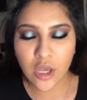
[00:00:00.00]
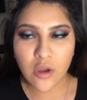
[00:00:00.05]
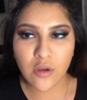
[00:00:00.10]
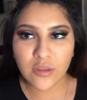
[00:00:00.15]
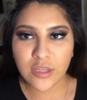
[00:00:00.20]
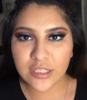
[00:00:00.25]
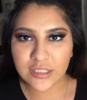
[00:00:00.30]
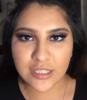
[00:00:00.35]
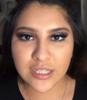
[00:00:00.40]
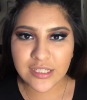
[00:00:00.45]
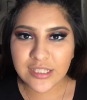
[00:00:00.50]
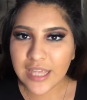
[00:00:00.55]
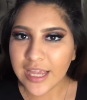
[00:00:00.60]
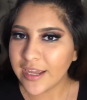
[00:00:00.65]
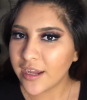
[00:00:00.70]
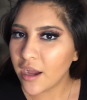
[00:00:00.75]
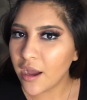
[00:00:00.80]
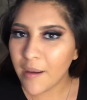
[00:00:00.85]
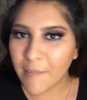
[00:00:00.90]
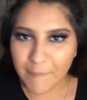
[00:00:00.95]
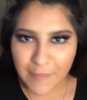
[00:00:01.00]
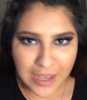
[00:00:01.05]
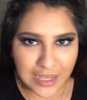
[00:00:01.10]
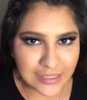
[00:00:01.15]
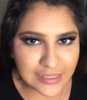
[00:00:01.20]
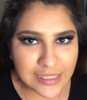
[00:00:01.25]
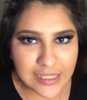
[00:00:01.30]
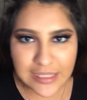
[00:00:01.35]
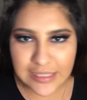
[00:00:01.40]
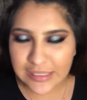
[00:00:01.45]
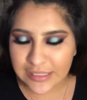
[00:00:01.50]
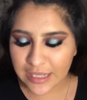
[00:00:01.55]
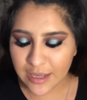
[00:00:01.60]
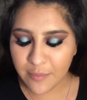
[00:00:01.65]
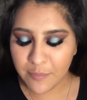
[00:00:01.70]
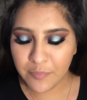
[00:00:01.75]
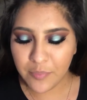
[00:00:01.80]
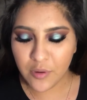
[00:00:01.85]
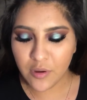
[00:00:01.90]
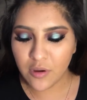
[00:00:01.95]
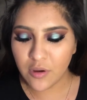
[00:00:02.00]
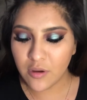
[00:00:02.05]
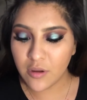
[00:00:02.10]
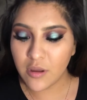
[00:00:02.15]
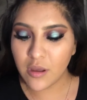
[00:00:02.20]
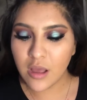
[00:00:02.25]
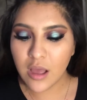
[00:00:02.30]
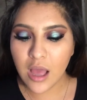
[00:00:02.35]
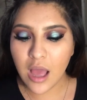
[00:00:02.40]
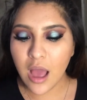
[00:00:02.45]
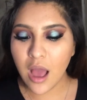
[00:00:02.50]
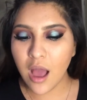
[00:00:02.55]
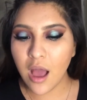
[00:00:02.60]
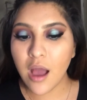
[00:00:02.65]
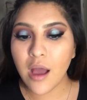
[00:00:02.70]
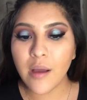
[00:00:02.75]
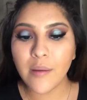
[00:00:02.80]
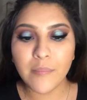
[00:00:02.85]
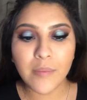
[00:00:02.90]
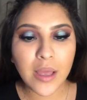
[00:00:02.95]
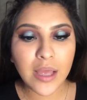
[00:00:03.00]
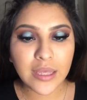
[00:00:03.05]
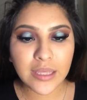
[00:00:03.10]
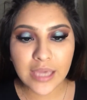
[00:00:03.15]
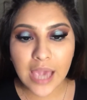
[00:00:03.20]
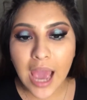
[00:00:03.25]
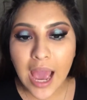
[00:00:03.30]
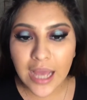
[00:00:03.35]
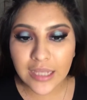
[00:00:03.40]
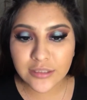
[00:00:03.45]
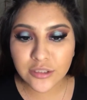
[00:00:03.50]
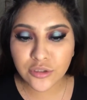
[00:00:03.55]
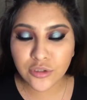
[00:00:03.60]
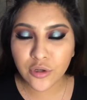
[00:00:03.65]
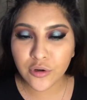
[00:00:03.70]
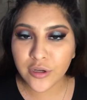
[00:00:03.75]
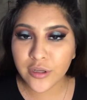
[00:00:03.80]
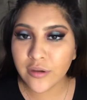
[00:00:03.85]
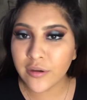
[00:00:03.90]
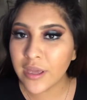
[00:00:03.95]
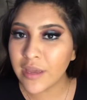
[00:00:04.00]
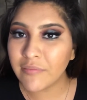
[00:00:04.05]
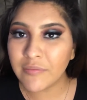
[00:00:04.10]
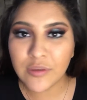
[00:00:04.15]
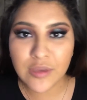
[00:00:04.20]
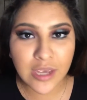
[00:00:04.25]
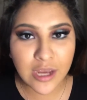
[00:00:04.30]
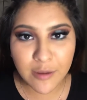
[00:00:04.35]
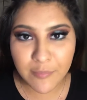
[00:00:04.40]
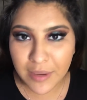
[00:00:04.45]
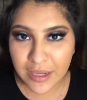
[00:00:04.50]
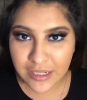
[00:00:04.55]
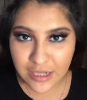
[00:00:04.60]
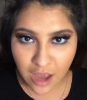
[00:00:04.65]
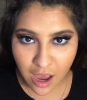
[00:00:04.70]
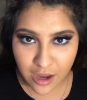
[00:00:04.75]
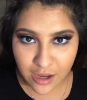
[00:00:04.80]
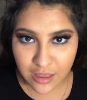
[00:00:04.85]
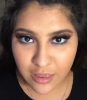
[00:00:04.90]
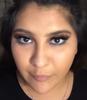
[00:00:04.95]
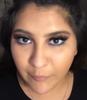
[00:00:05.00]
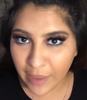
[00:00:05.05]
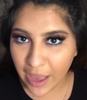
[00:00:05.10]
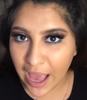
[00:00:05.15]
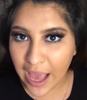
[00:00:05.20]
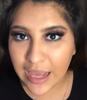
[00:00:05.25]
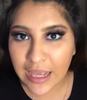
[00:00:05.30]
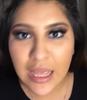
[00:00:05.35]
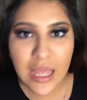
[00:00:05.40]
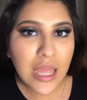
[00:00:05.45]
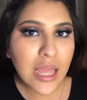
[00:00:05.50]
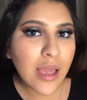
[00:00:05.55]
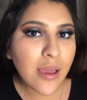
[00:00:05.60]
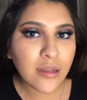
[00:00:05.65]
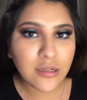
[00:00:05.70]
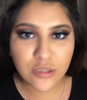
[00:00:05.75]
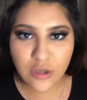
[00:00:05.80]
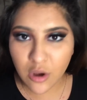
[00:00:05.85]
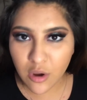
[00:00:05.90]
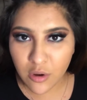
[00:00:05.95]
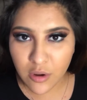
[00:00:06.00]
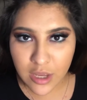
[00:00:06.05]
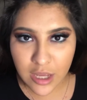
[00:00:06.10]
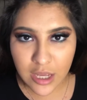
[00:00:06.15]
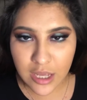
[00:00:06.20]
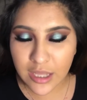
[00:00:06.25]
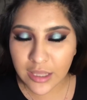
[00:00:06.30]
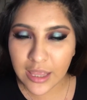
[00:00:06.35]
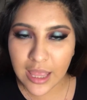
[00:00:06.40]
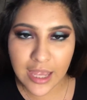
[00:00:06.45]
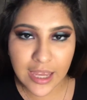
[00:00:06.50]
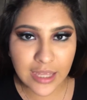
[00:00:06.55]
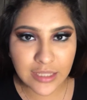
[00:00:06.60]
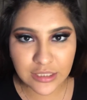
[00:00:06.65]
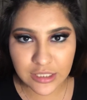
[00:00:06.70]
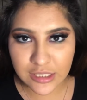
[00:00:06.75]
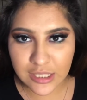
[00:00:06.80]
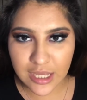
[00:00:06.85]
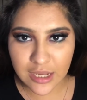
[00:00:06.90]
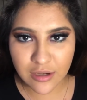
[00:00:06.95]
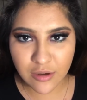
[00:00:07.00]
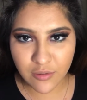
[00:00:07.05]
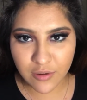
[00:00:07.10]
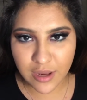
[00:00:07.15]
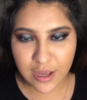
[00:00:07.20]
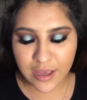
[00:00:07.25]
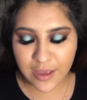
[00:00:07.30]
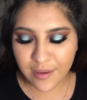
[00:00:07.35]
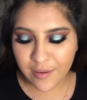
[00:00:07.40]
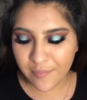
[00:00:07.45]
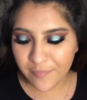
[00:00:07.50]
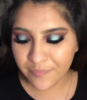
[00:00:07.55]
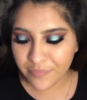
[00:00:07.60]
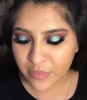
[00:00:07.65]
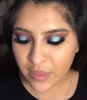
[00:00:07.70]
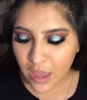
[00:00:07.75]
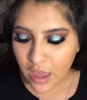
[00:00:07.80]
this is like a basic, simple cat tutorial. If you hear my dog in the back, don't just ignore him.